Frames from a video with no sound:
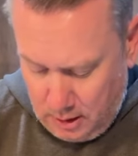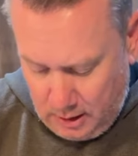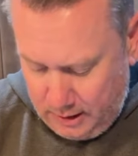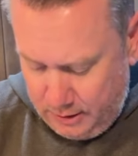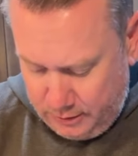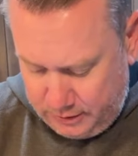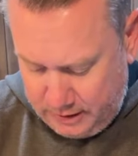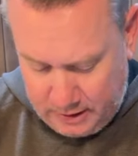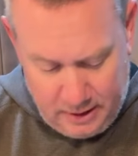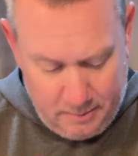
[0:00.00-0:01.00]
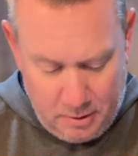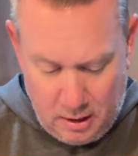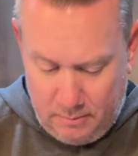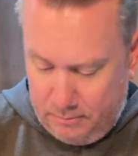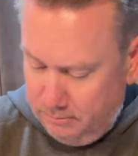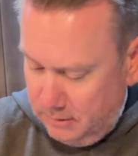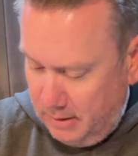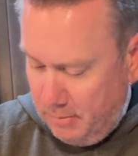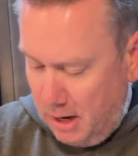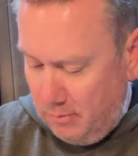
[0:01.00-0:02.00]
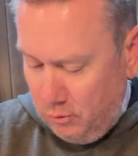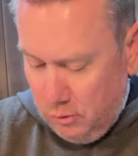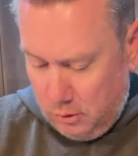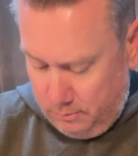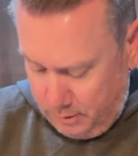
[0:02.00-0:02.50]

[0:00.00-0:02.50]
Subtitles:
I understand that mom rule,